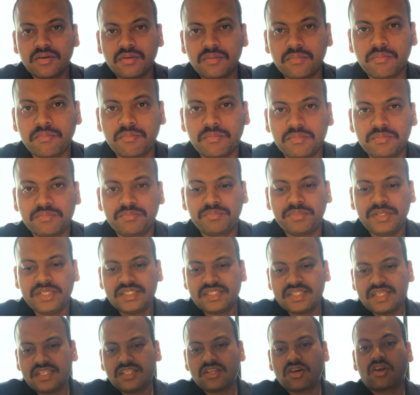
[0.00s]

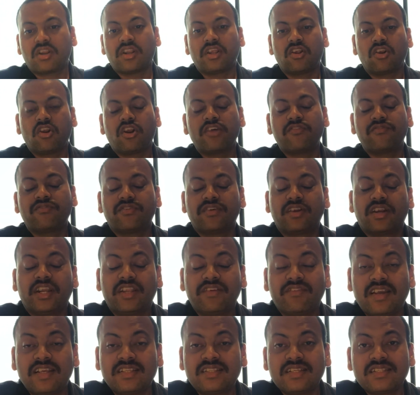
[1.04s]
PCs or not a lot of
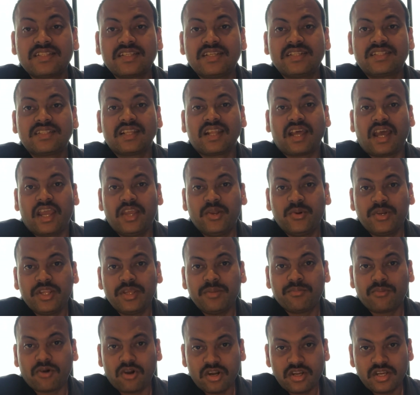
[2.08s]
devices. It's an
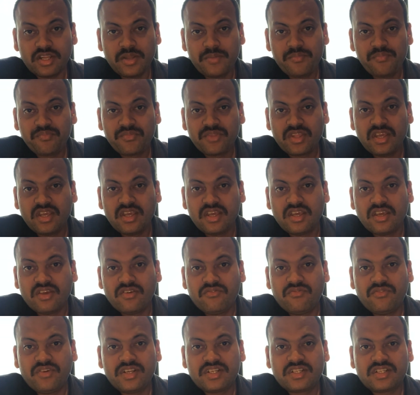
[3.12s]
IoT bot
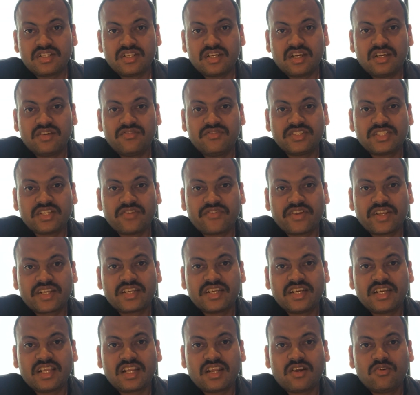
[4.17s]
which
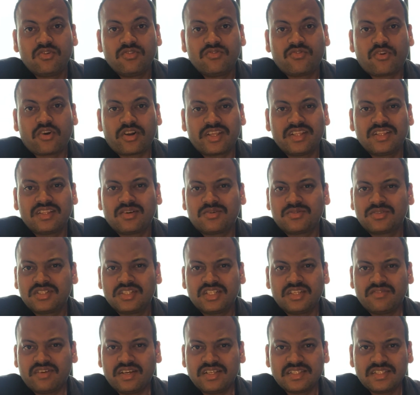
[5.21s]
affected around
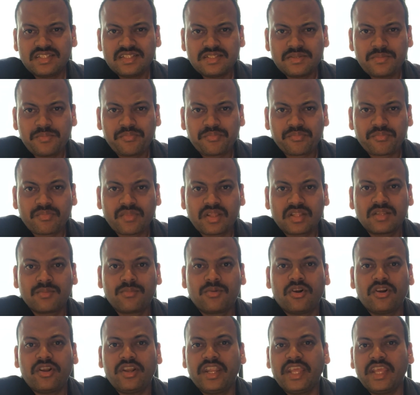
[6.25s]
14,000 devices. The
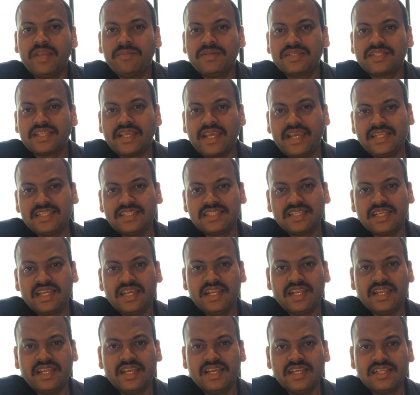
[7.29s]
bot name is
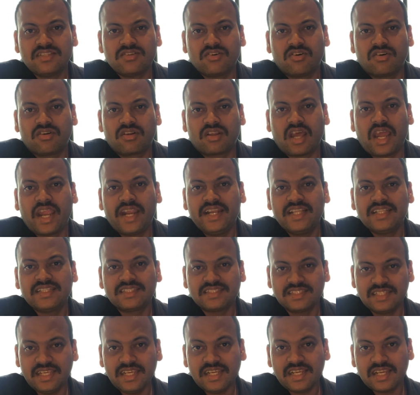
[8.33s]
HNS, or hide and
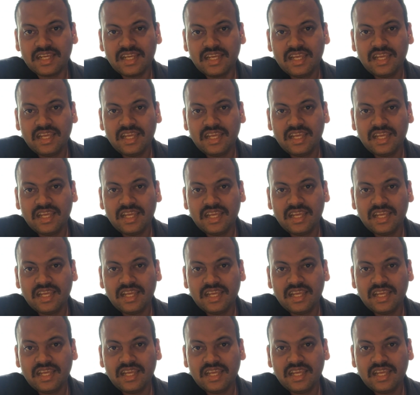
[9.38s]
seek.